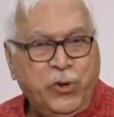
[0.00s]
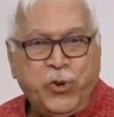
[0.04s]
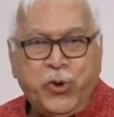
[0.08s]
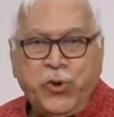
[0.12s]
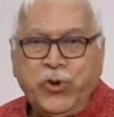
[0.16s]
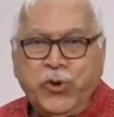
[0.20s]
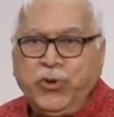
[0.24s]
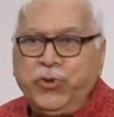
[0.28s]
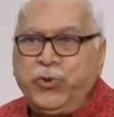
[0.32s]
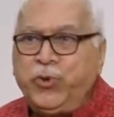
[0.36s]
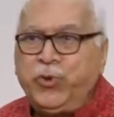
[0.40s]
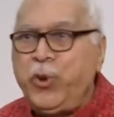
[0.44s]

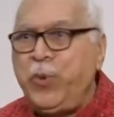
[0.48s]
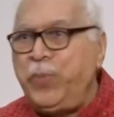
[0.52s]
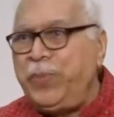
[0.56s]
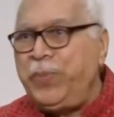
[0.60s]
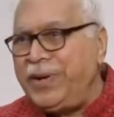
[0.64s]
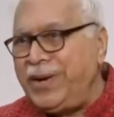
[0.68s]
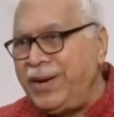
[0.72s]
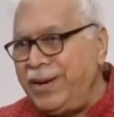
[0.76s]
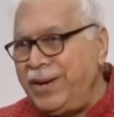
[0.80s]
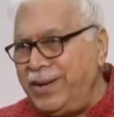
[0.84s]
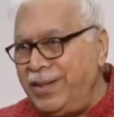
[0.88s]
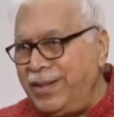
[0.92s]
Don't
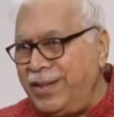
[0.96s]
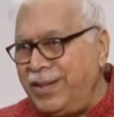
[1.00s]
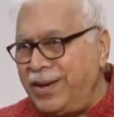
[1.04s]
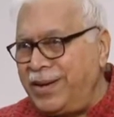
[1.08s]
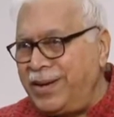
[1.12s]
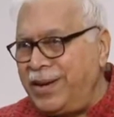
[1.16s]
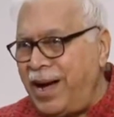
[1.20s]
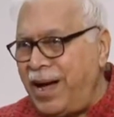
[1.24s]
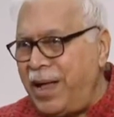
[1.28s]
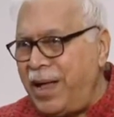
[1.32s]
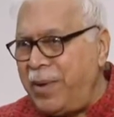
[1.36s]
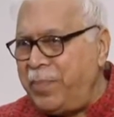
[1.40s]
sweep it under
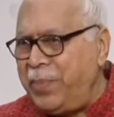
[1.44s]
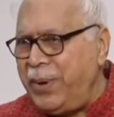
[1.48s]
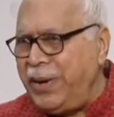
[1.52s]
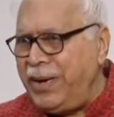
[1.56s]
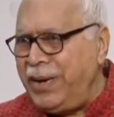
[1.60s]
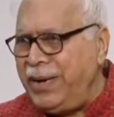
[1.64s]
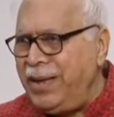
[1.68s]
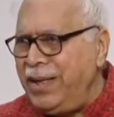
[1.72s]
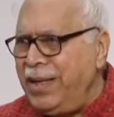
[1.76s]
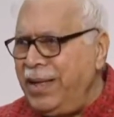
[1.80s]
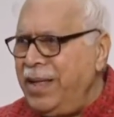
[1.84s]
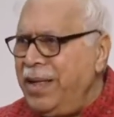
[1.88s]
the
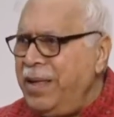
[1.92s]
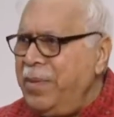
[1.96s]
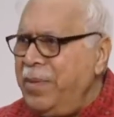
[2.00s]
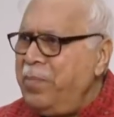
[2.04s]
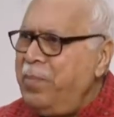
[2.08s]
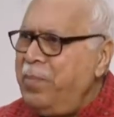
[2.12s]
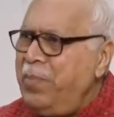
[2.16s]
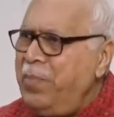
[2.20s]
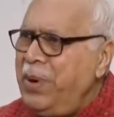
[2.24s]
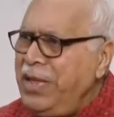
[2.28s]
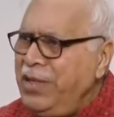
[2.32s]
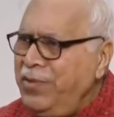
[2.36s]
carpet.
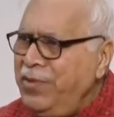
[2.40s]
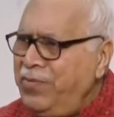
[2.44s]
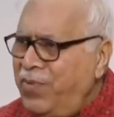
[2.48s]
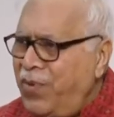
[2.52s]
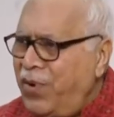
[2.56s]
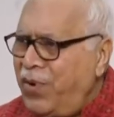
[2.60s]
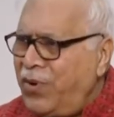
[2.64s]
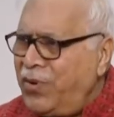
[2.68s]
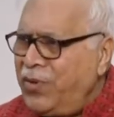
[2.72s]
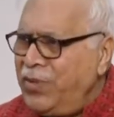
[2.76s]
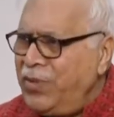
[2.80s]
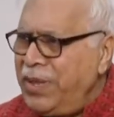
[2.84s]
Please
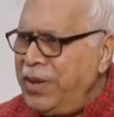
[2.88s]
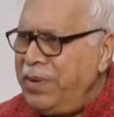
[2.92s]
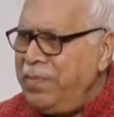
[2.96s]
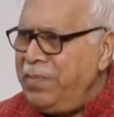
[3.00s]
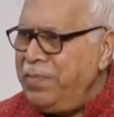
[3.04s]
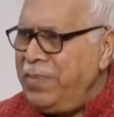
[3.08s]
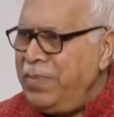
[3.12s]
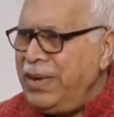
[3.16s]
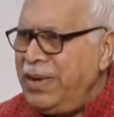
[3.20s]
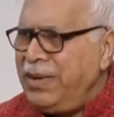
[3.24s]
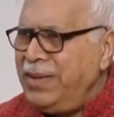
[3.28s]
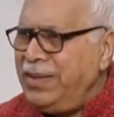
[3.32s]
follow
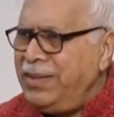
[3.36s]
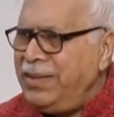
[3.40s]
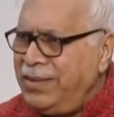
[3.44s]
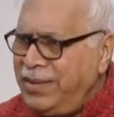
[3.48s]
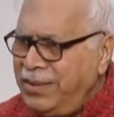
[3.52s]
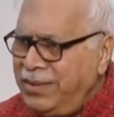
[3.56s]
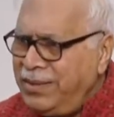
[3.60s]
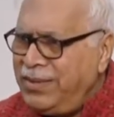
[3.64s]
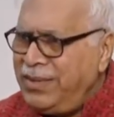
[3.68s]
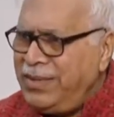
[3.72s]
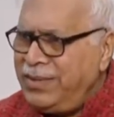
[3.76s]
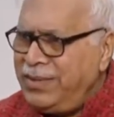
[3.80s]
them.
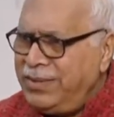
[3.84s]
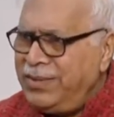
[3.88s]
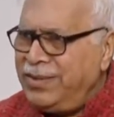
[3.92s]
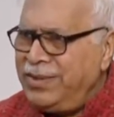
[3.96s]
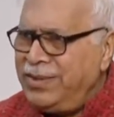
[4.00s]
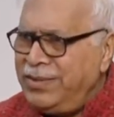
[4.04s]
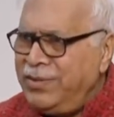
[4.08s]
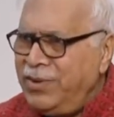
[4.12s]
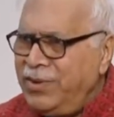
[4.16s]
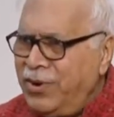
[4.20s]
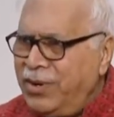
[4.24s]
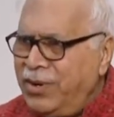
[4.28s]
This is
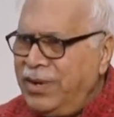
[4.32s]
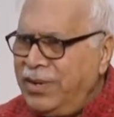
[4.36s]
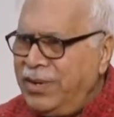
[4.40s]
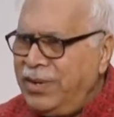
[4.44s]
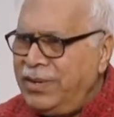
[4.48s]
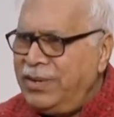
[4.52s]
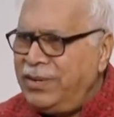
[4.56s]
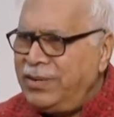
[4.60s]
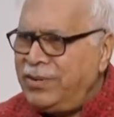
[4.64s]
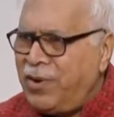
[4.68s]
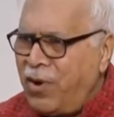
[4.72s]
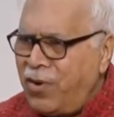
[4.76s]
uh, not
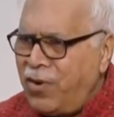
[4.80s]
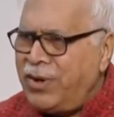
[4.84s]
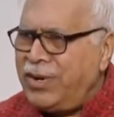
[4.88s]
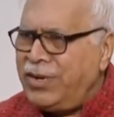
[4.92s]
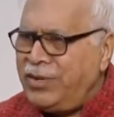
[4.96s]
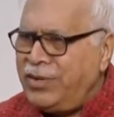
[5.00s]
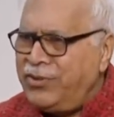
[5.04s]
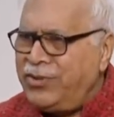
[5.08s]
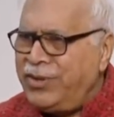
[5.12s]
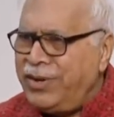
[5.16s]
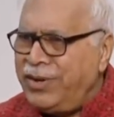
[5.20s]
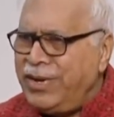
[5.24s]
a uh,
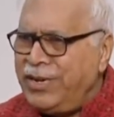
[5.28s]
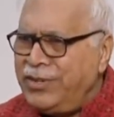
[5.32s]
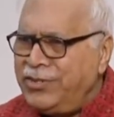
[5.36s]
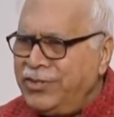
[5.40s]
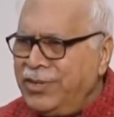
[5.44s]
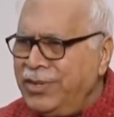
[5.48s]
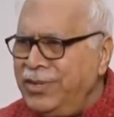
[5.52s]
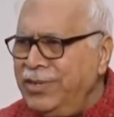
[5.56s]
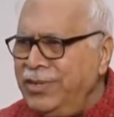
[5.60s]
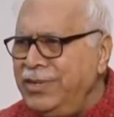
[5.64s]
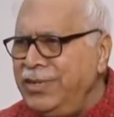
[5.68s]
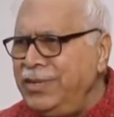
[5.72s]
Congress
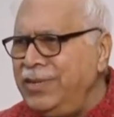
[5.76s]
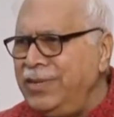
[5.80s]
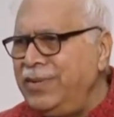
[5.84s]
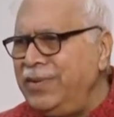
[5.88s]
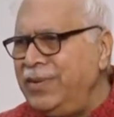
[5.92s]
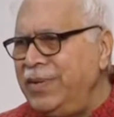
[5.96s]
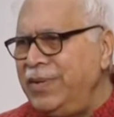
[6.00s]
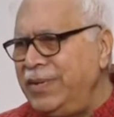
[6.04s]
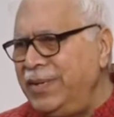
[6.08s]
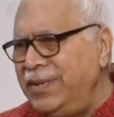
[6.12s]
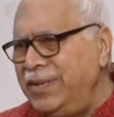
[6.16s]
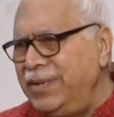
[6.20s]
creation. This
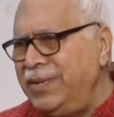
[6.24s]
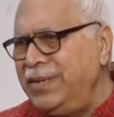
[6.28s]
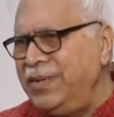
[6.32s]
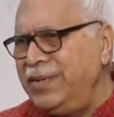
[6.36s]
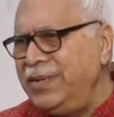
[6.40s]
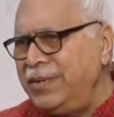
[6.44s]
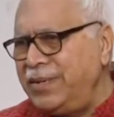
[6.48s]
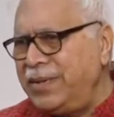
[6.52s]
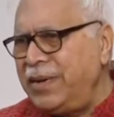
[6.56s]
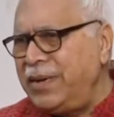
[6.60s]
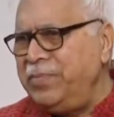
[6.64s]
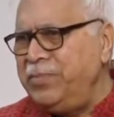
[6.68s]

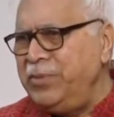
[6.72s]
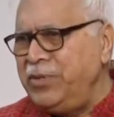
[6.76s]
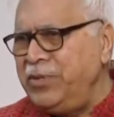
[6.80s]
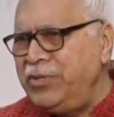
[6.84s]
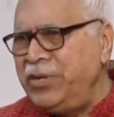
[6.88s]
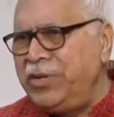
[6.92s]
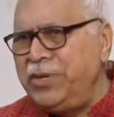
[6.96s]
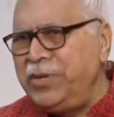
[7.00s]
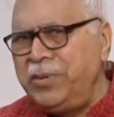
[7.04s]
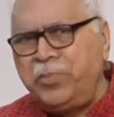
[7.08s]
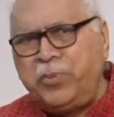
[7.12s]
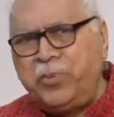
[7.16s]
uh,
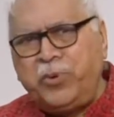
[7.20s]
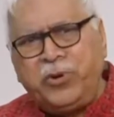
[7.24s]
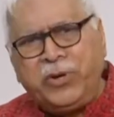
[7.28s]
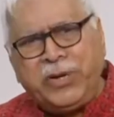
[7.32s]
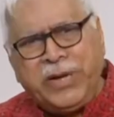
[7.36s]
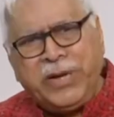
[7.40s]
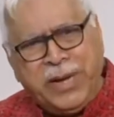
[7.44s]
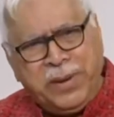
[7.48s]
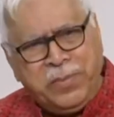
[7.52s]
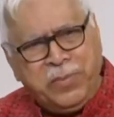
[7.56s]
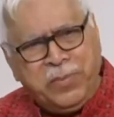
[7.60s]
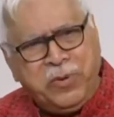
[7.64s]
commission
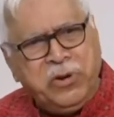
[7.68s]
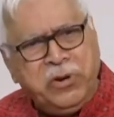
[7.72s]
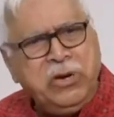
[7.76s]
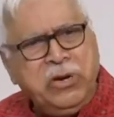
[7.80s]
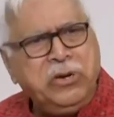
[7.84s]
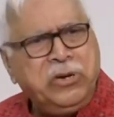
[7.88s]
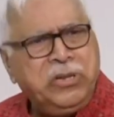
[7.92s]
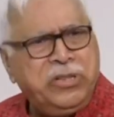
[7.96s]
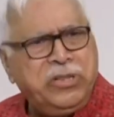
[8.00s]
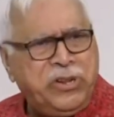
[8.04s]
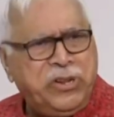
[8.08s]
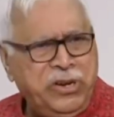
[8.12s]
report came
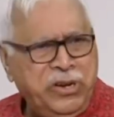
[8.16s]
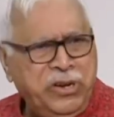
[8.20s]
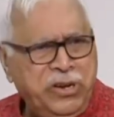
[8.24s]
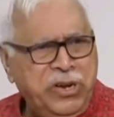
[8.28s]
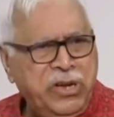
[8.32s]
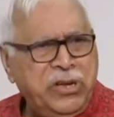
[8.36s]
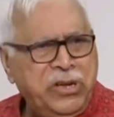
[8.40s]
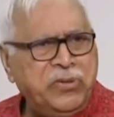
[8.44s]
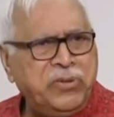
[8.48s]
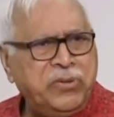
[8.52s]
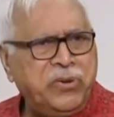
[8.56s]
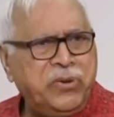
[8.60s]
only three
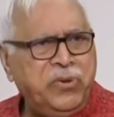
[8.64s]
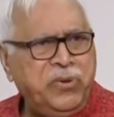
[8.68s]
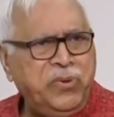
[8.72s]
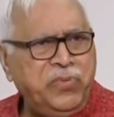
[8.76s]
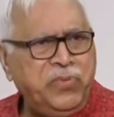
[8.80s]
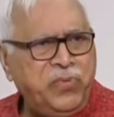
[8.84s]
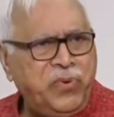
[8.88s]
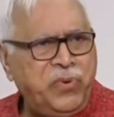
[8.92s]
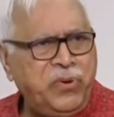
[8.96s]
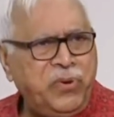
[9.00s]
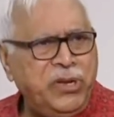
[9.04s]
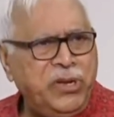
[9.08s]
years
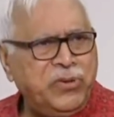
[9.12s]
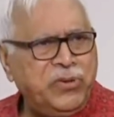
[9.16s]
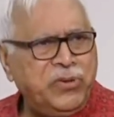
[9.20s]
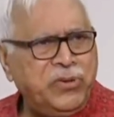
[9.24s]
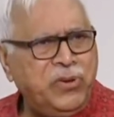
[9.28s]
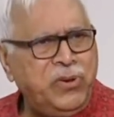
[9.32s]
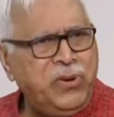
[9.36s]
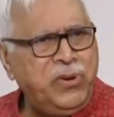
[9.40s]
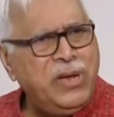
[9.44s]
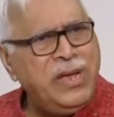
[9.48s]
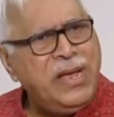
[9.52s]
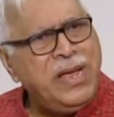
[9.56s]
ago, four years
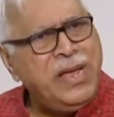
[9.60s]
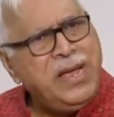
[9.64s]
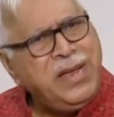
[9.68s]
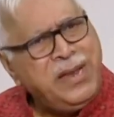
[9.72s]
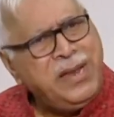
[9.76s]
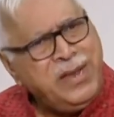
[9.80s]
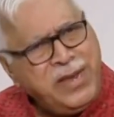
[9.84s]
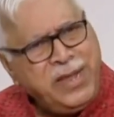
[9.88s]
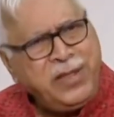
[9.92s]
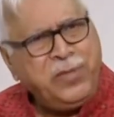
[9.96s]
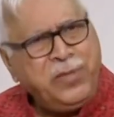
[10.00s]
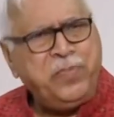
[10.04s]
ago.
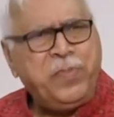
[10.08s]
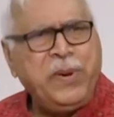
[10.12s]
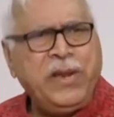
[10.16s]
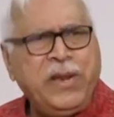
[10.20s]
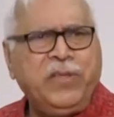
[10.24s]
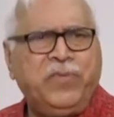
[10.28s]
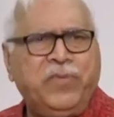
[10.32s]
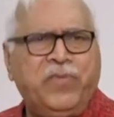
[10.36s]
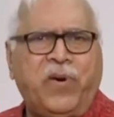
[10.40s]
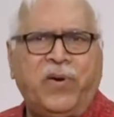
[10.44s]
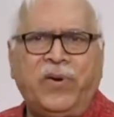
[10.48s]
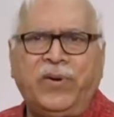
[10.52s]
Just
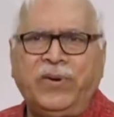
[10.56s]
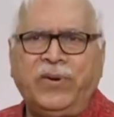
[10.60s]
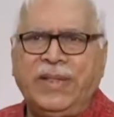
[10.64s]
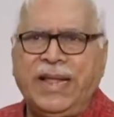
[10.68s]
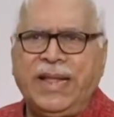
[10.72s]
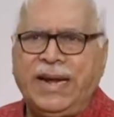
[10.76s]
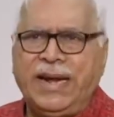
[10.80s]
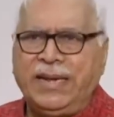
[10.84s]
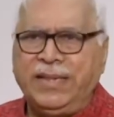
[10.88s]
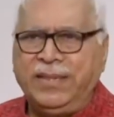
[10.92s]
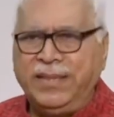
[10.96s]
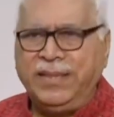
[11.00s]
please follow
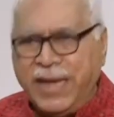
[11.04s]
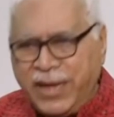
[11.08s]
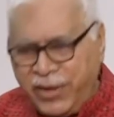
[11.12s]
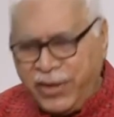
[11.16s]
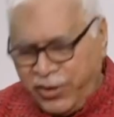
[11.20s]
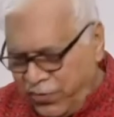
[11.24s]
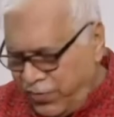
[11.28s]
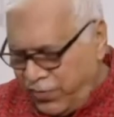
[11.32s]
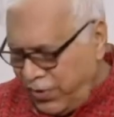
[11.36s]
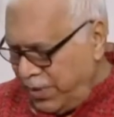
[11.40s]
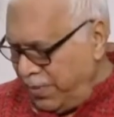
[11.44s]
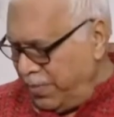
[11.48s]
that.
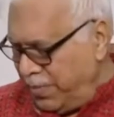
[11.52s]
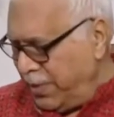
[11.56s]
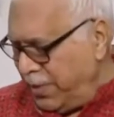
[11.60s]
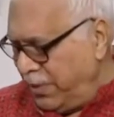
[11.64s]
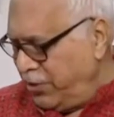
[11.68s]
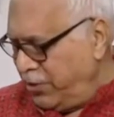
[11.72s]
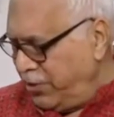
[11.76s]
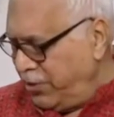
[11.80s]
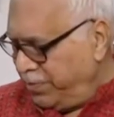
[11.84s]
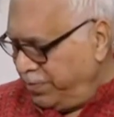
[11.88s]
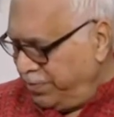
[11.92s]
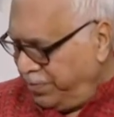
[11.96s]
Thank you very
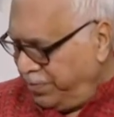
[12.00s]
much.